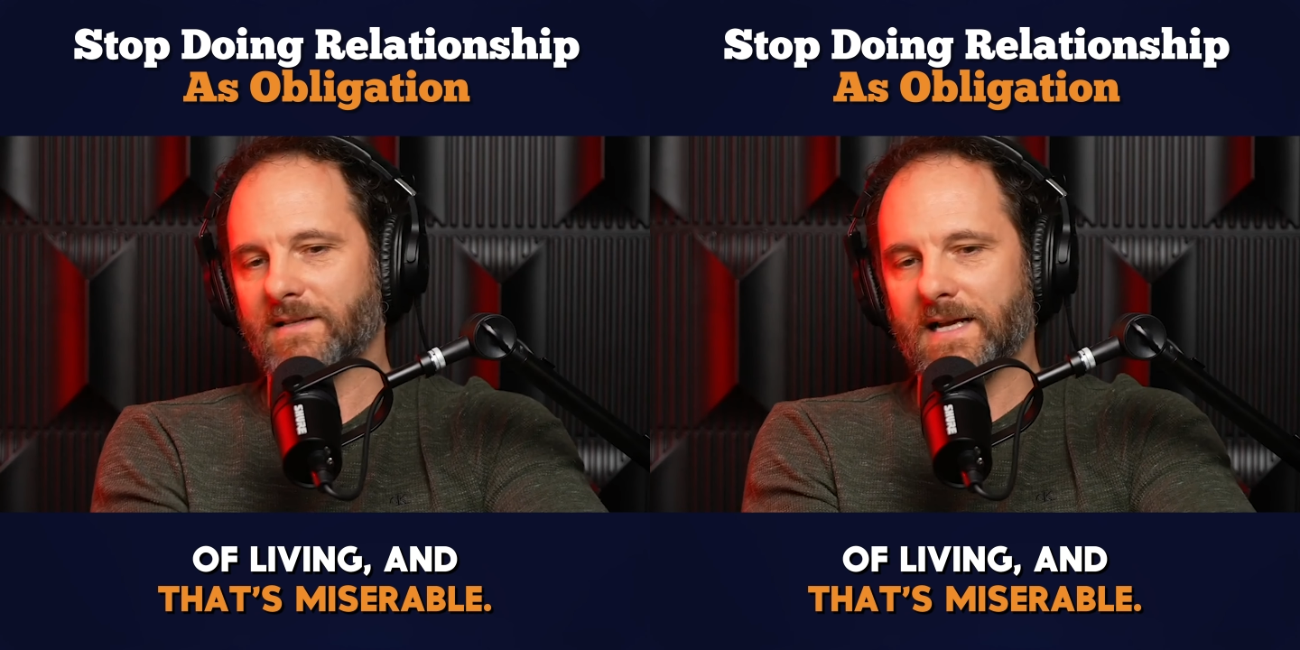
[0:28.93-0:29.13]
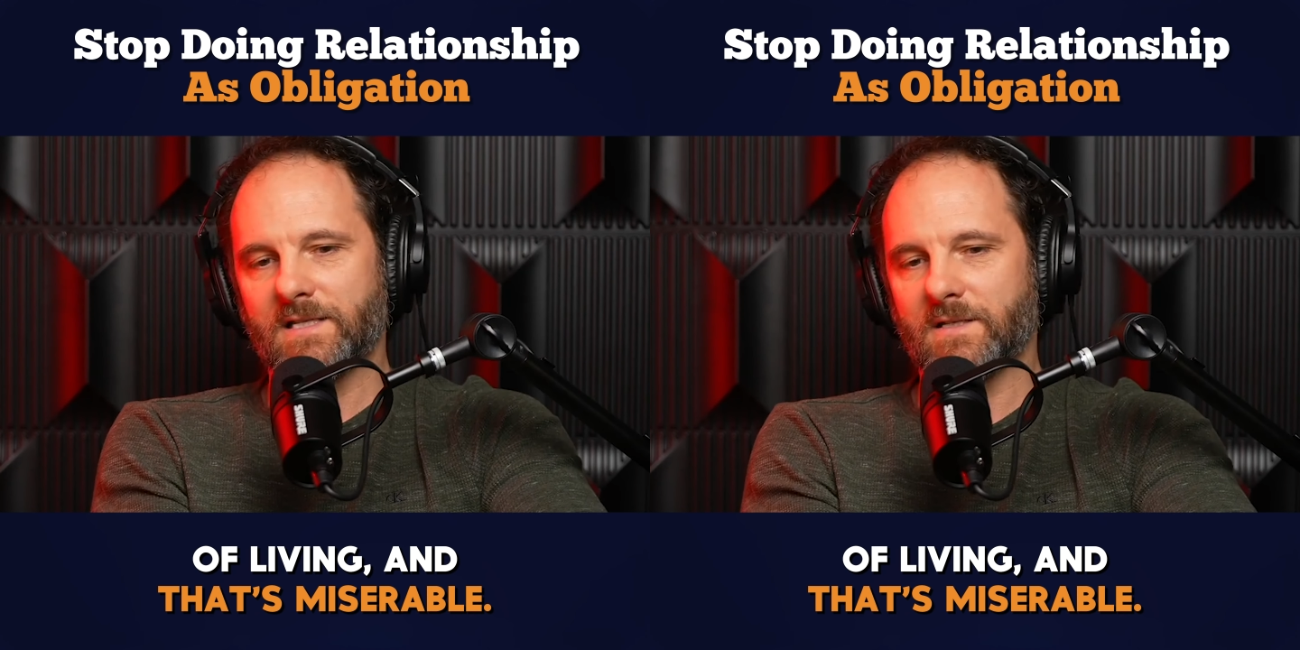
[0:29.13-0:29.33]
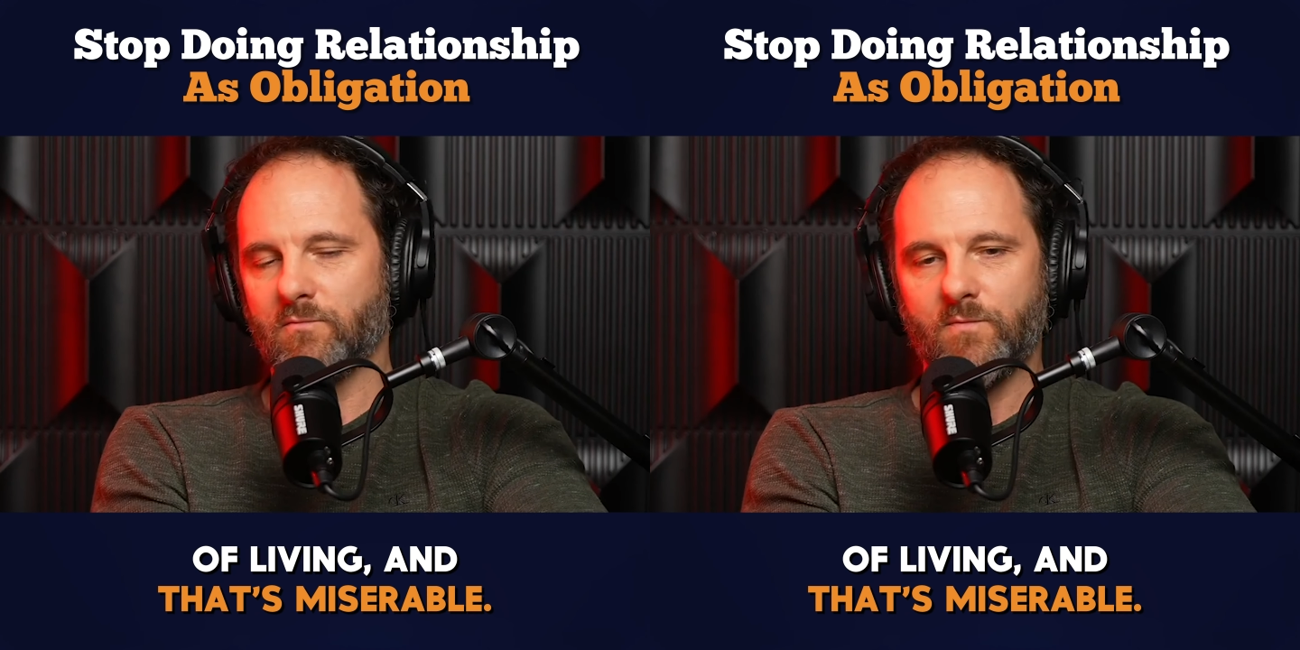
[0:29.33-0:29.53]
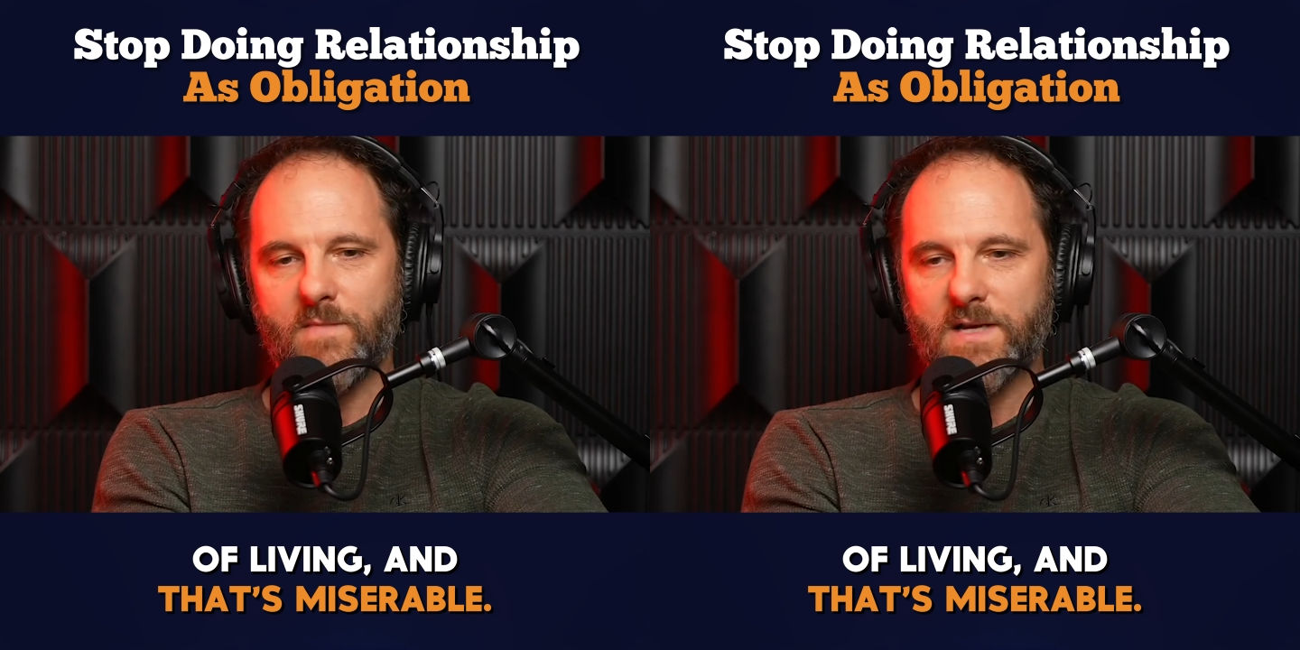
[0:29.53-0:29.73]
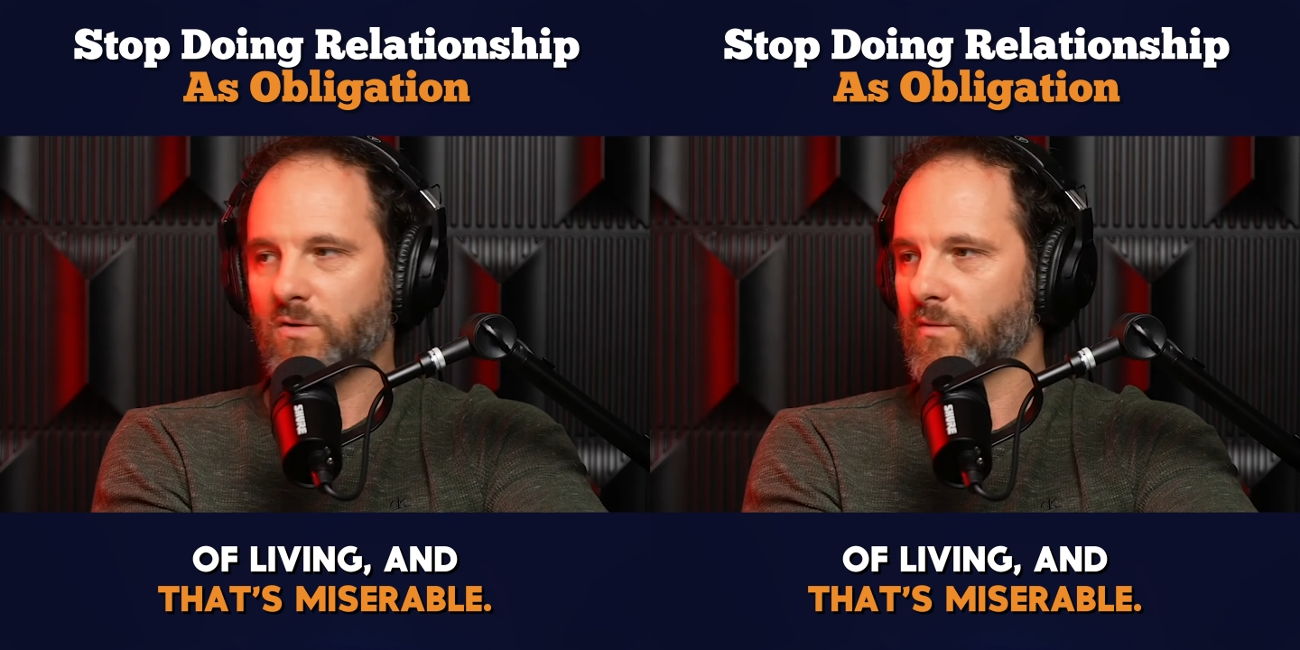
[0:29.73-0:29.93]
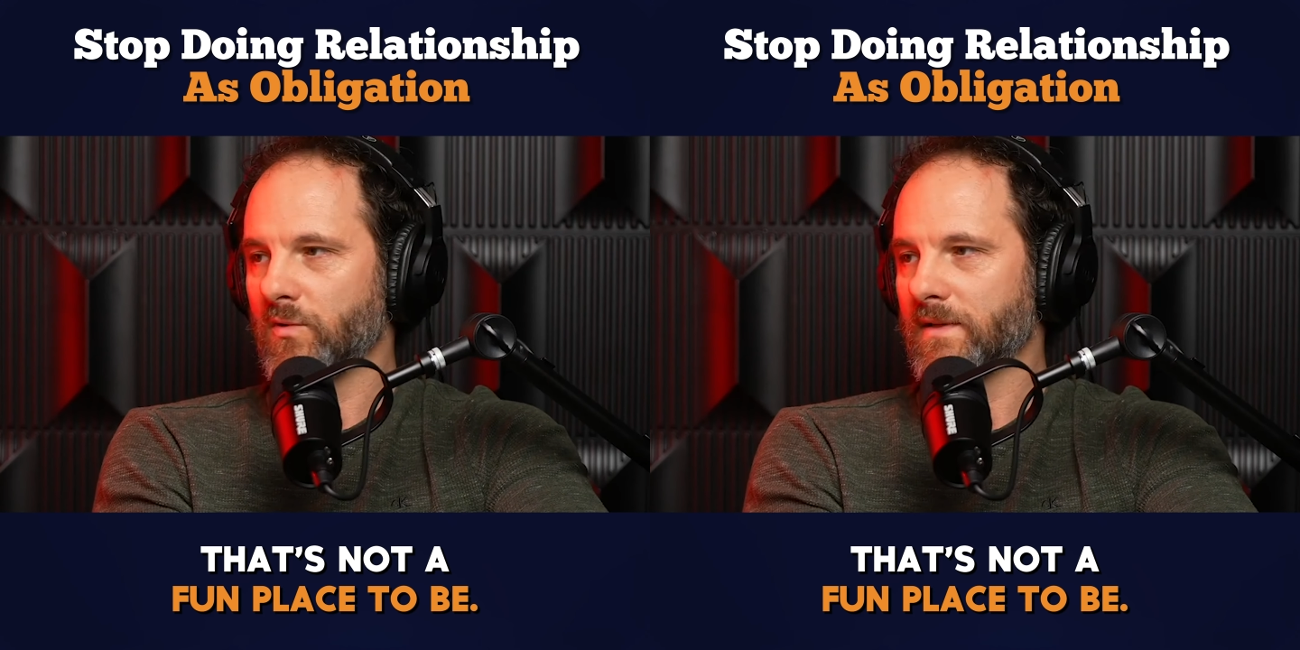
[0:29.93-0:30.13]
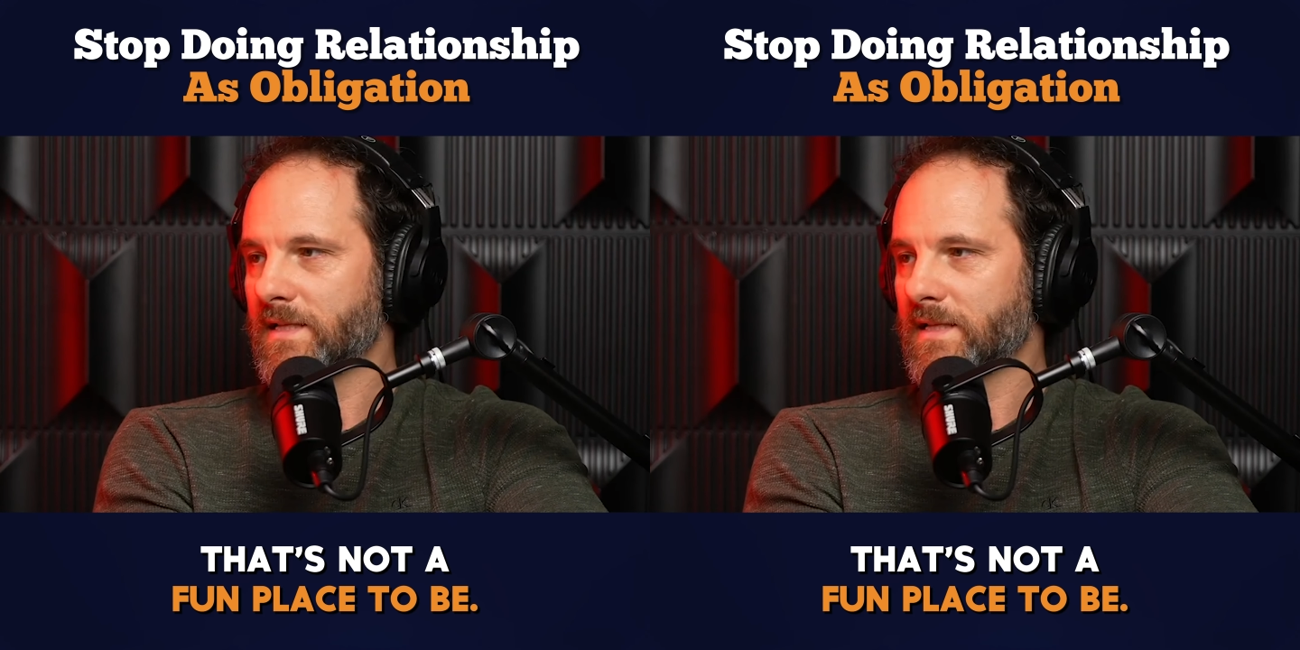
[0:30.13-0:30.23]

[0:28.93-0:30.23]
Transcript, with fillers: And that's miserable.